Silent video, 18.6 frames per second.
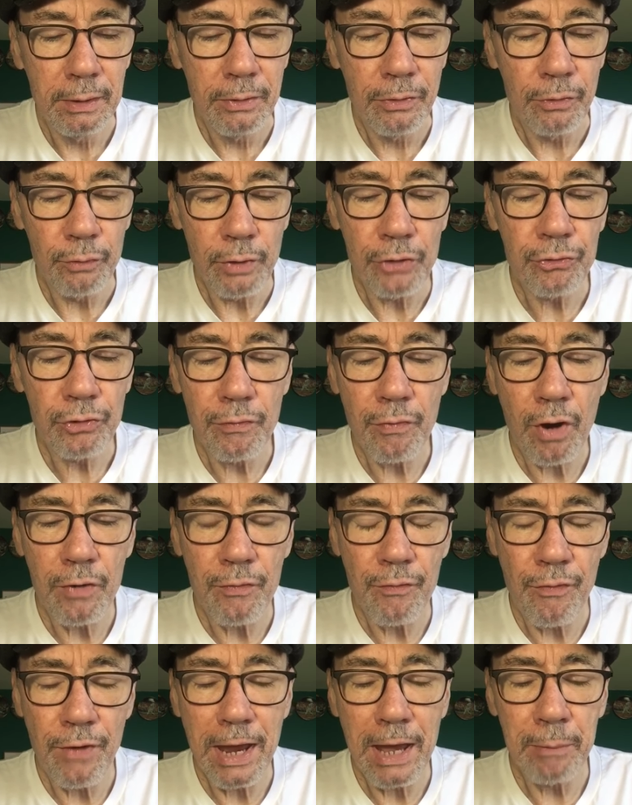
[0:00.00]
The rest of our
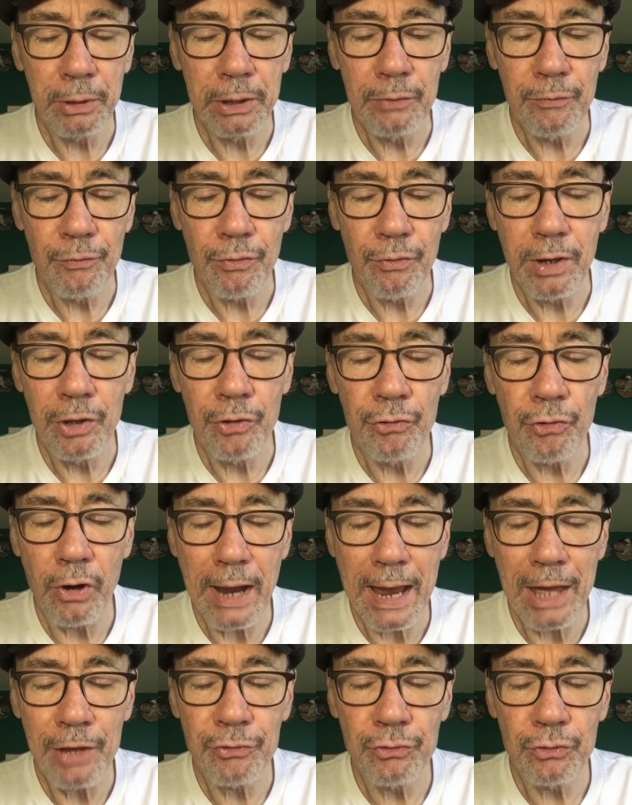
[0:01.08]
family and friends are
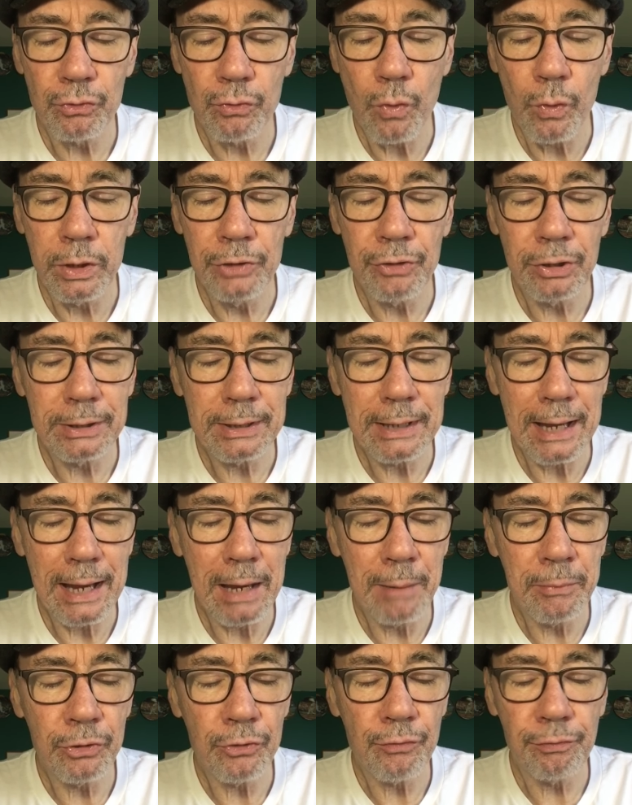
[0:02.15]
asteroids and
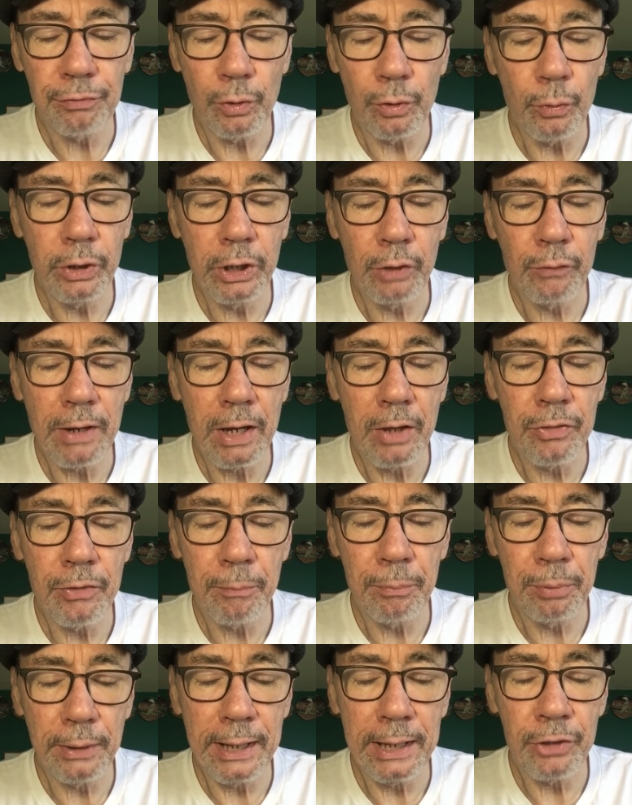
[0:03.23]
comets floating around the
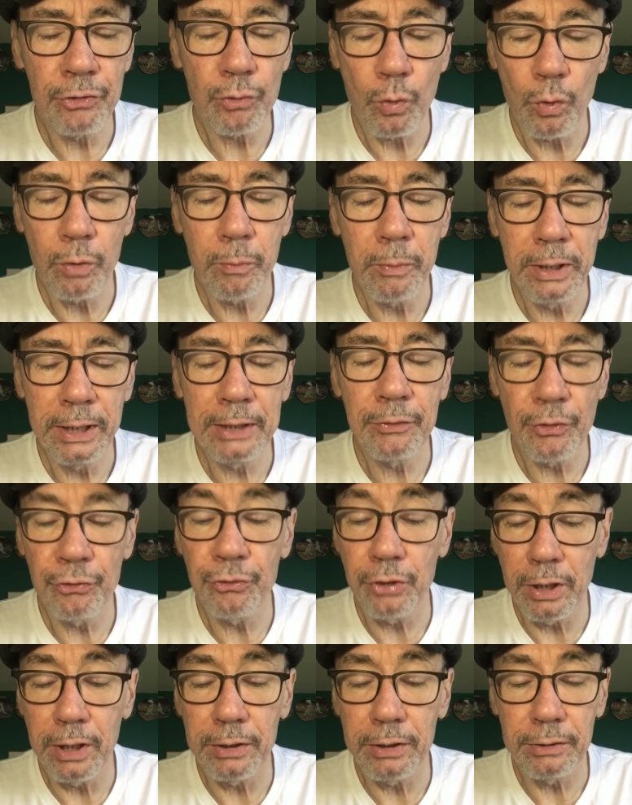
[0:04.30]
planets orbiting the
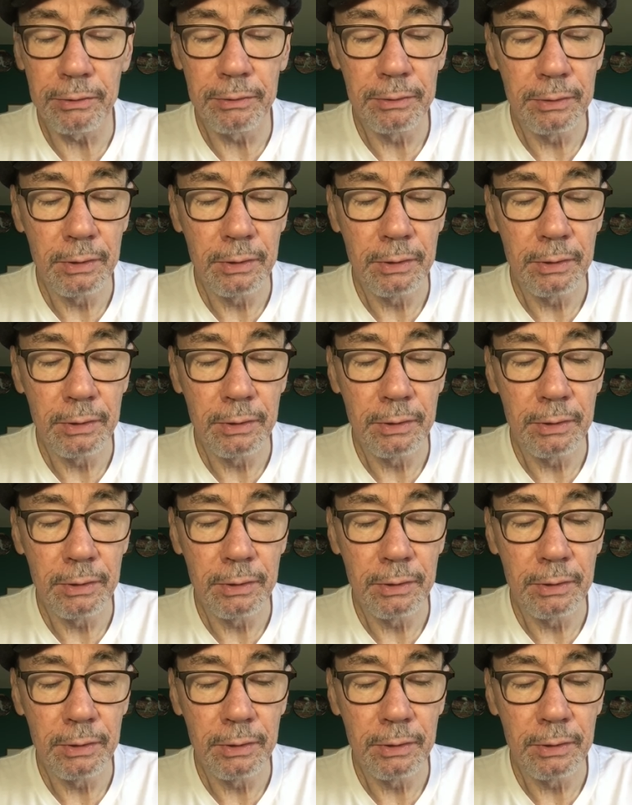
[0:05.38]
sun.